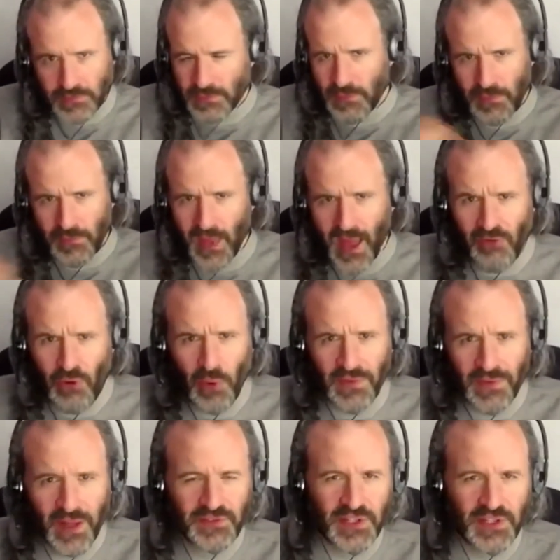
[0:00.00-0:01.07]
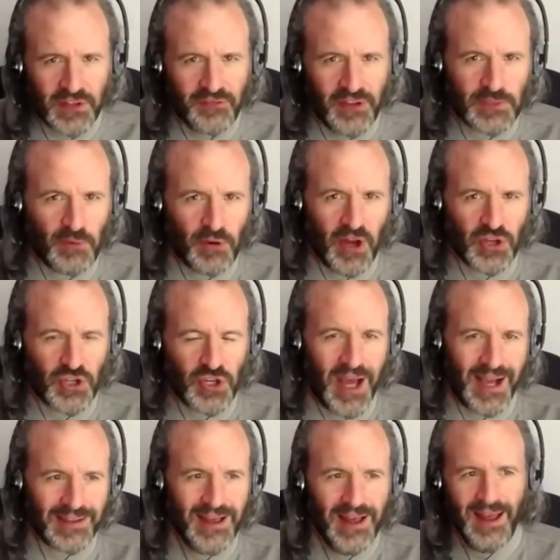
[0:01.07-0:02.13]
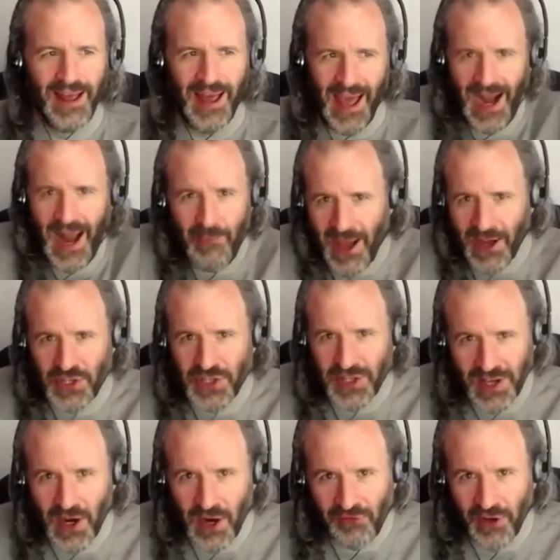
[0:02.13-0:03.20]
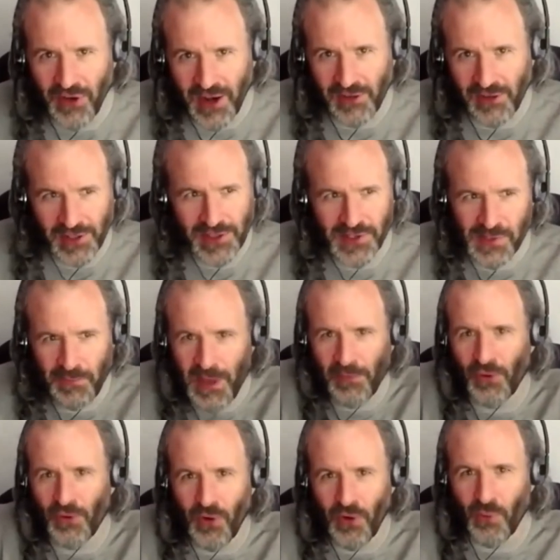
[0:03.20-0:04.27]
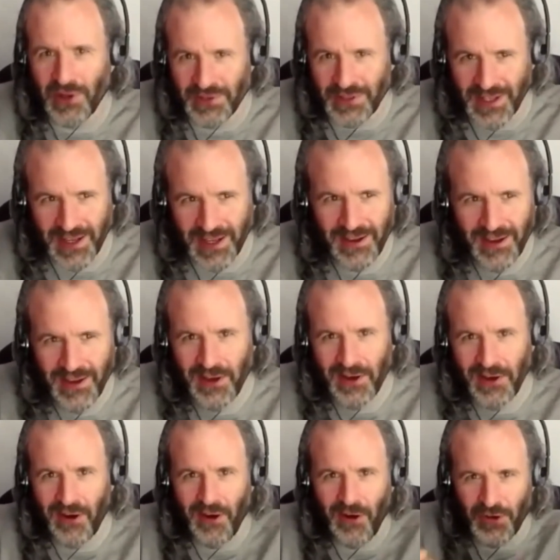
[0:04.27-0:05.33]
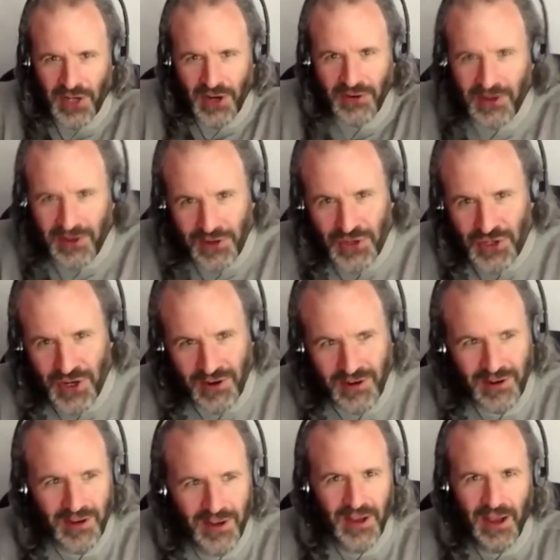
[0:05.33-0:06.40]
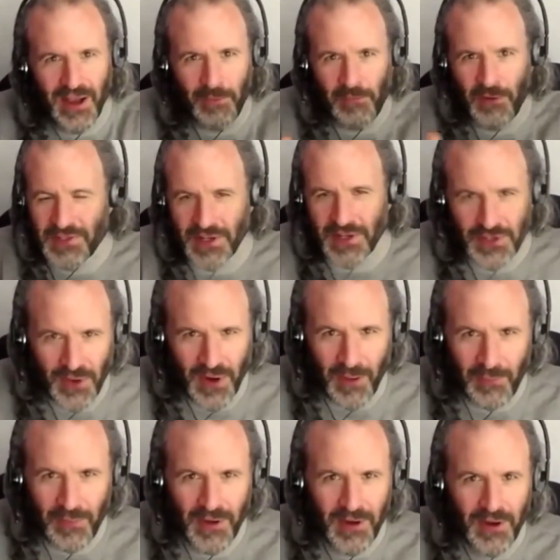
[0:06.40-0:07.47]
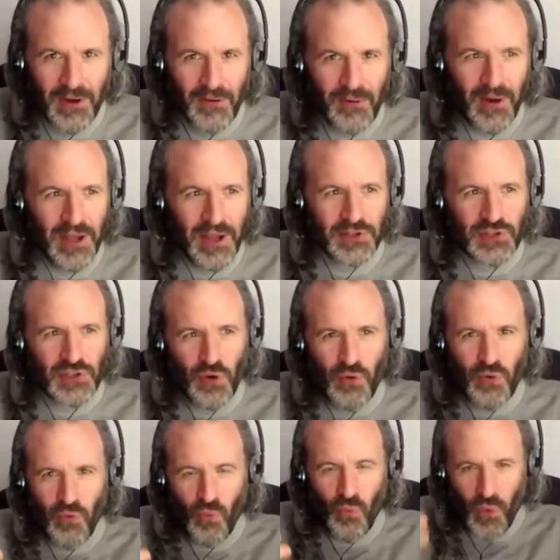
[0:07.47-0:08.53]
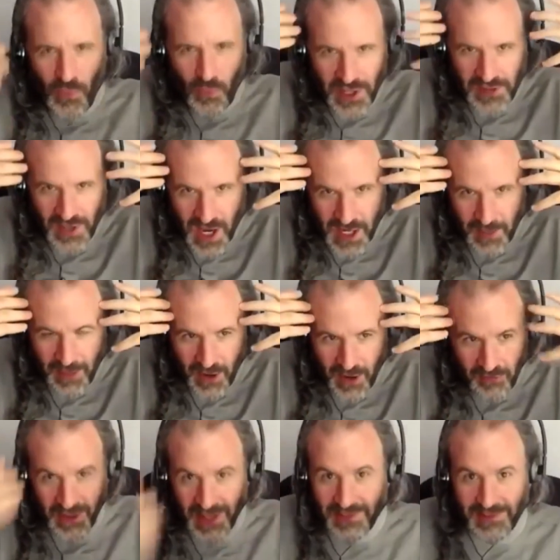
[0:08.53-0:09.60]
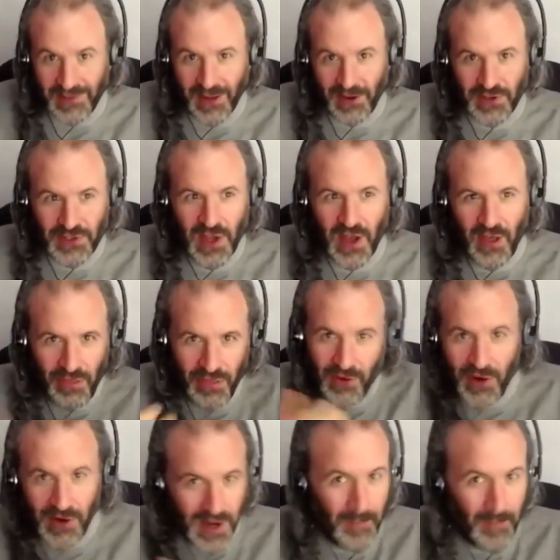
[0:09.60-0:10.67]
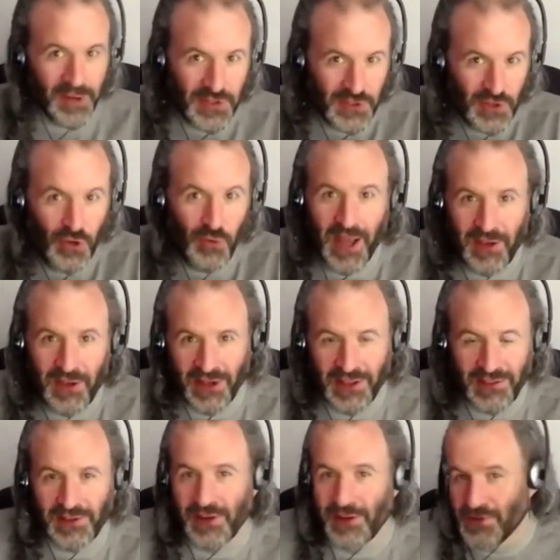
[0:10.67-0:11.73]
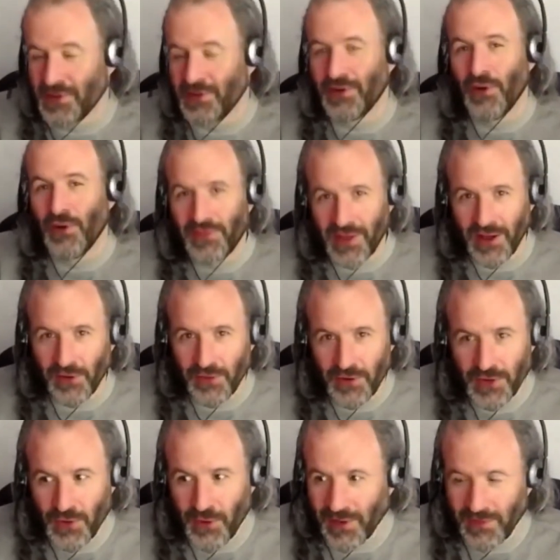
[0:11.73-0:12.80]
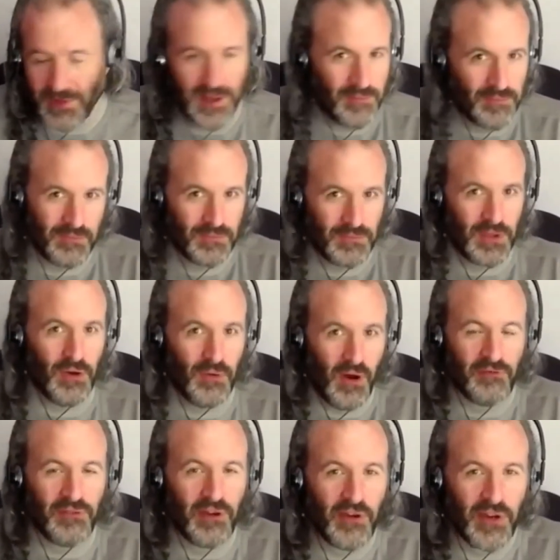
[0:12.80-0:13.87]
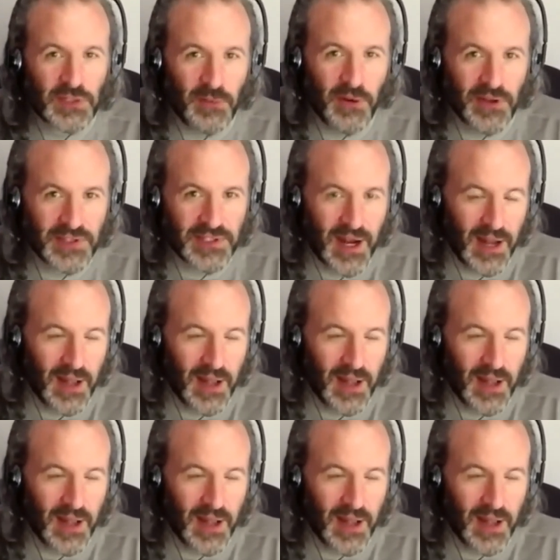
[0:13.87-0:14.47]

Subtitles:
Everyone loves this Defense Production Act, and I'm actually terrified of it, because the people who are wielding it are Jared Kushner and President Trump. Right. So when we talk about ventilators, there are companies who make ventilators and know what the hell they're doing. They, are very experienced at it.